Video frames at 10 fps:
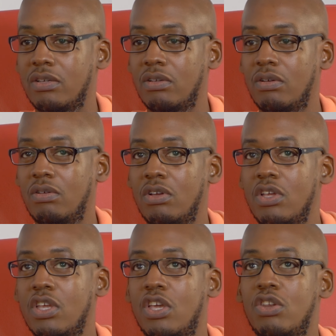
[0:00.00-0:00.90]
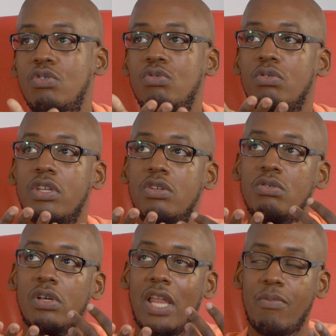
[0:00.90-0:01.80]
Yes. Can you can
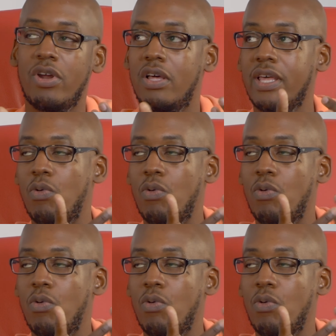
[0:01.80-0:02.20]
you elaborate on